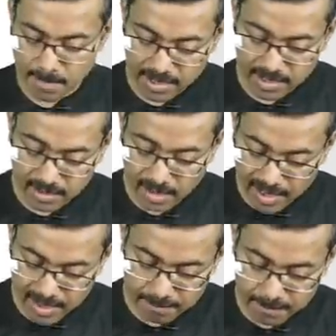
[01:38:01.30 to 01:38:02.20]
But in
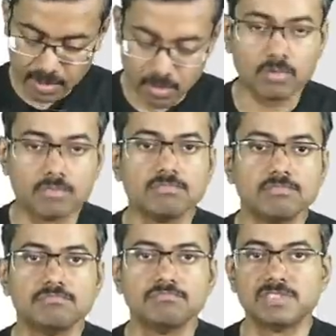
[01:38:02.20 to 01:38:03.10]
the embryo,
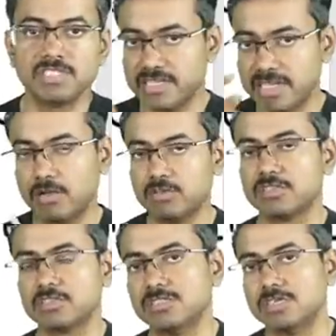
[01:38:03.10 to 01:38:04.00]
see the yellow
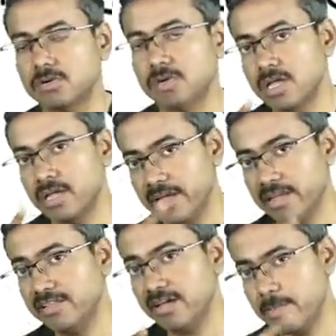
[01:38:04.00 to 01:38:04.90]
circle now.
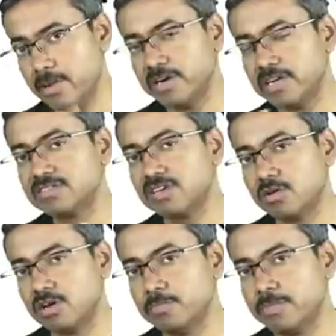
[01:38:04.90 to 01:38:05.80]
In the embryo, it is
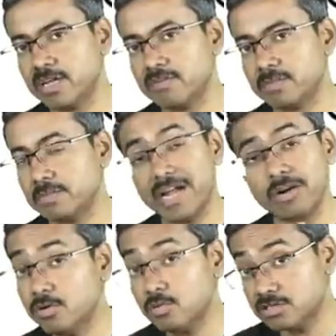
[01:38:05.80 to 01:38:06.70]
circular to begin with. But
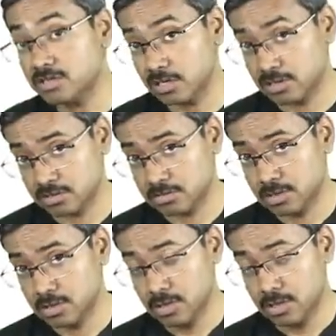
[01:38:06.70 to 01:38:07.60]
I don't want circles.
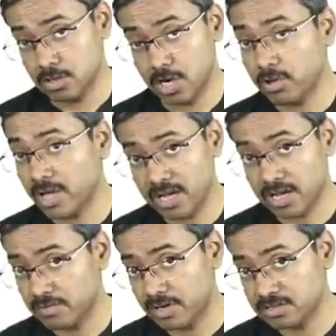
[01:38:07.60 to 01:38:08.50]
So how can I
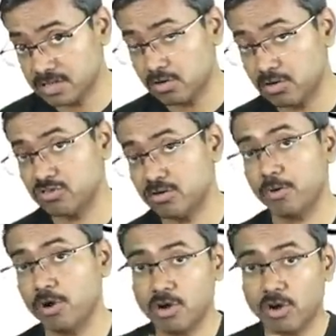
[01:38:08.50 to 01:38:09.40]
convert a circle into a
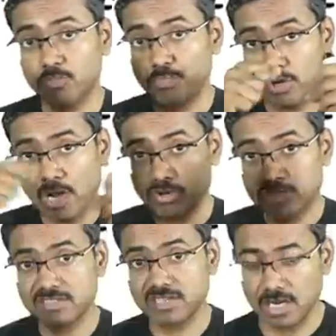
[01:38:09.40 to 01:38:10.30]
polygon? You pull
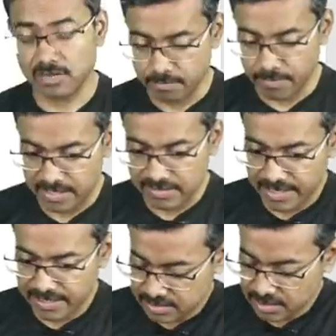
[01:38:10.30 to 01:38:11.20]
out the circle from many
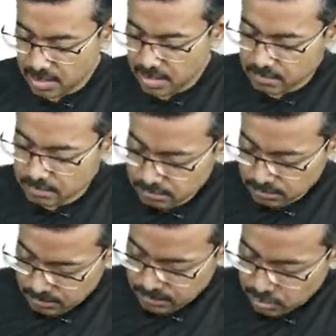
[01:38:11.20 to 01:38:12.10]
sides.
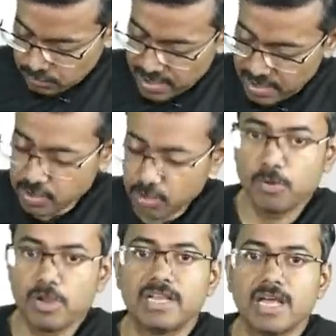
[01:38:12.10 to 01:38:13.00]
So wherever you
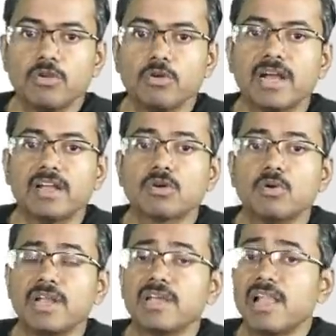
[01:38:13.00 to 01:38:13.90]
pull it out, you get a
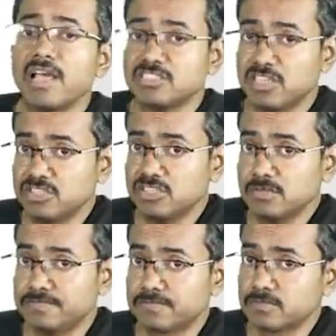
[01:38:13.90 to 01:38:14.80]
conical
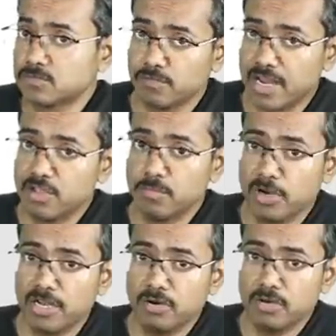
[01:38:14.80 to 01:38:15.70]
extension. So wherever you
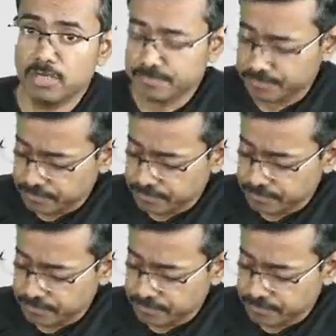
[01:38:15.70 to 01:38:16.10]
pull it out.